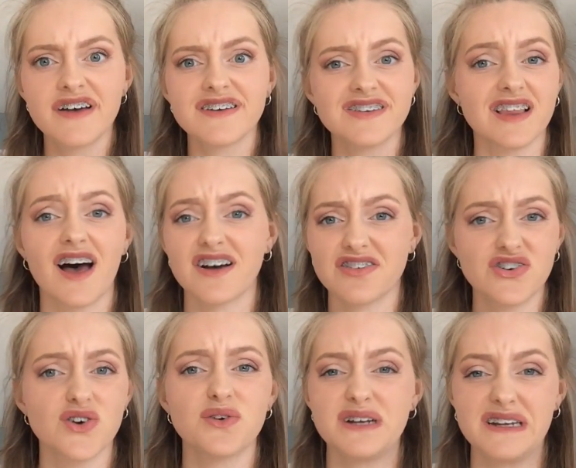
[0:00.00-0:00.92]
it's like
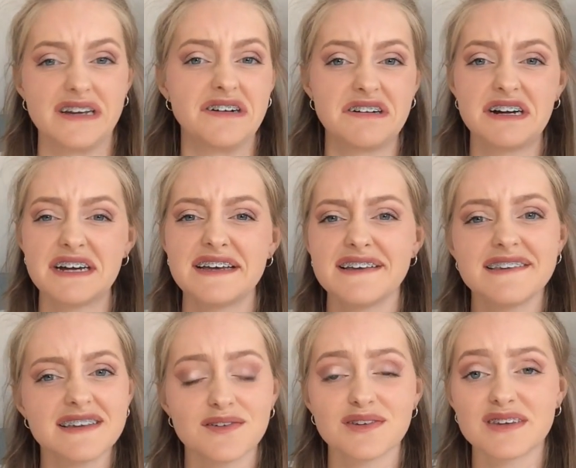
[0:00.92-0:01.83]
40
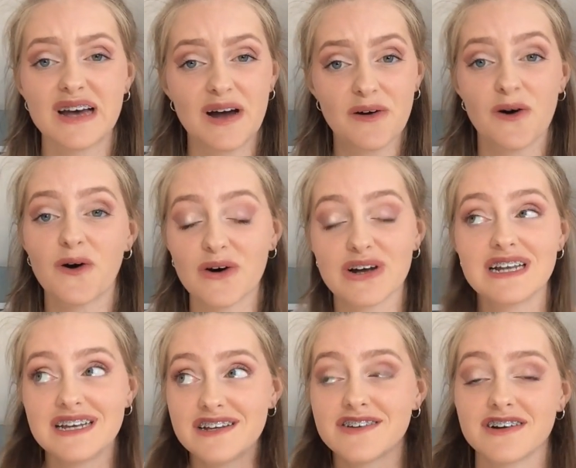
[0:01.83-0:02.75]
degrees. It was so hot,
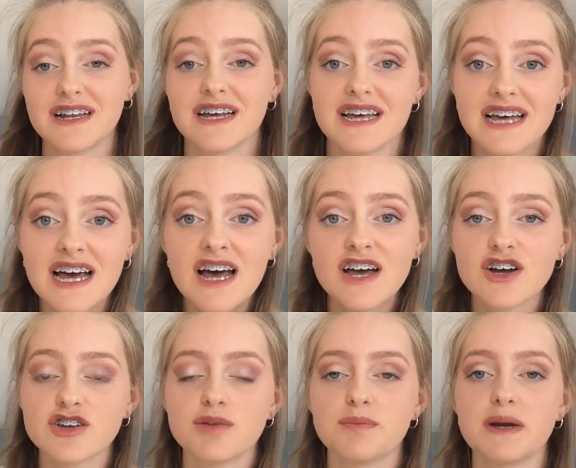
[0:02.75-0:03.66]
literally,
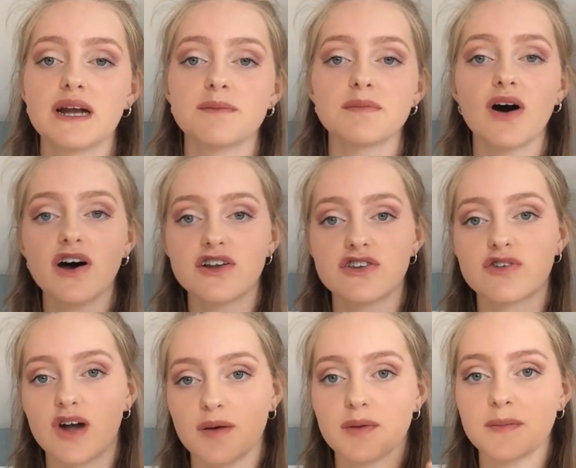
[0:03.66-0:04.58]
because we'd been at
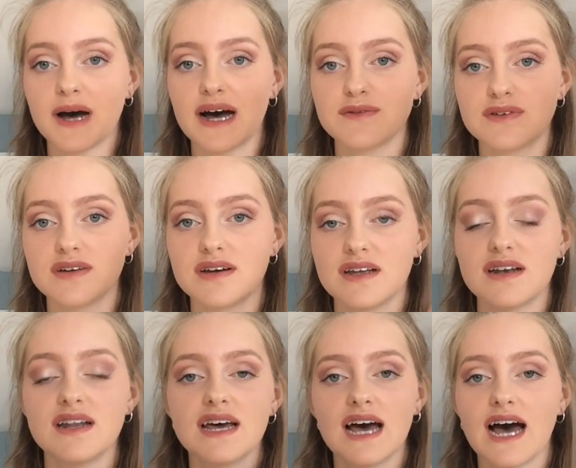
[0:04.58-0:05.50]
-3 up the
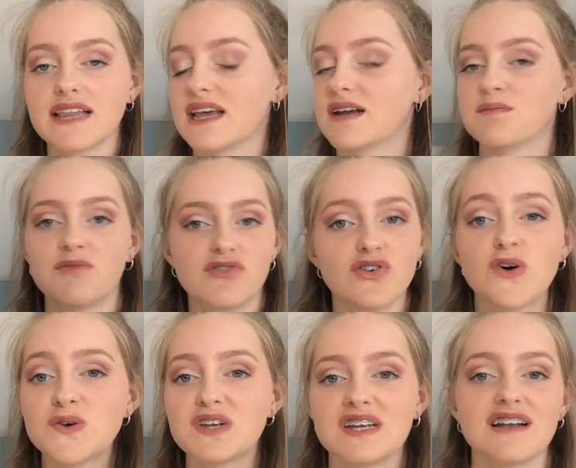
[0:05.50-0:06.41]
mountain, and then
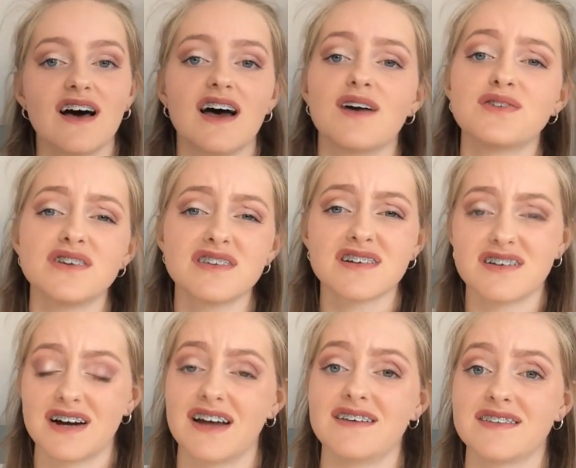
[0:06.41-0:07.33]
40, like, it was just
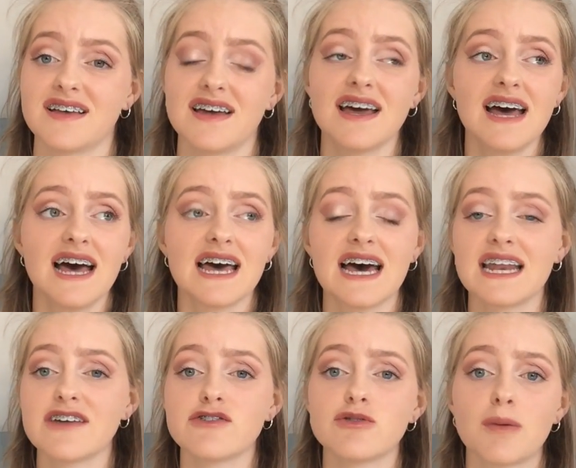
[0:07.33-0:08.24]
crazy.
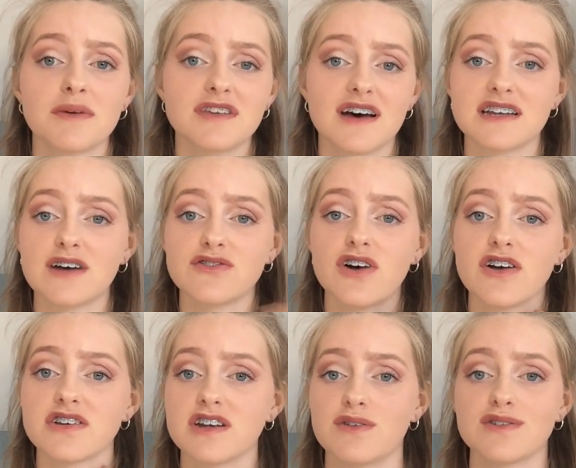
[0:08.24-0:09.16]
And even when we sat down for
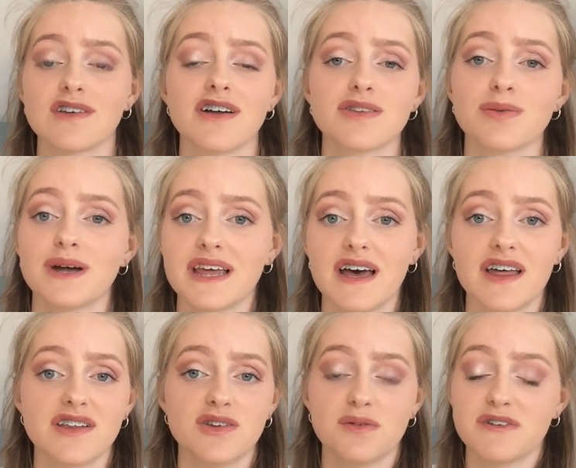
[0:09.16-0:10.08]
our dinner, it was like
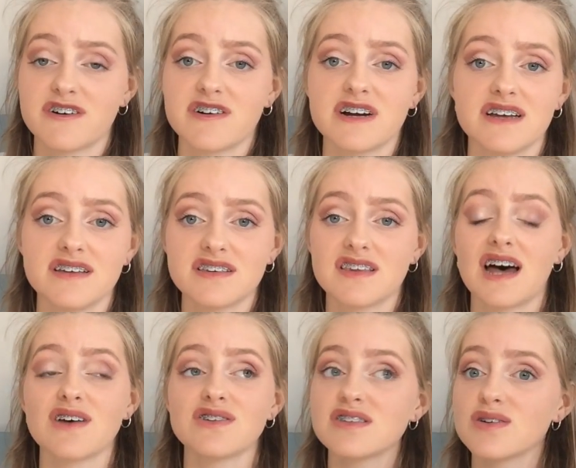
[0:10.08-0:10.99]
28 degrees, so
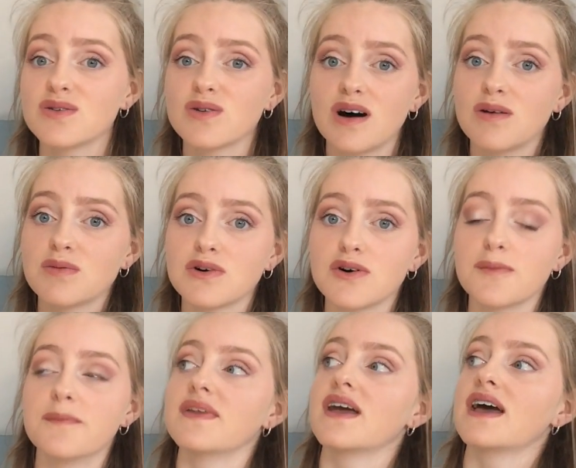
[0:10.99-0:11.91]
that was still quite
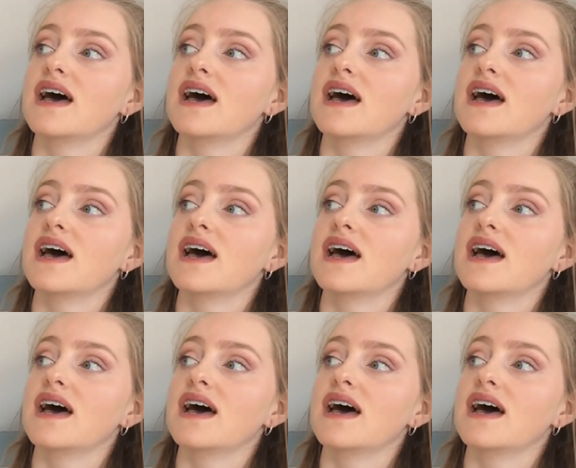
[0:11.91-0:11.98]
warm.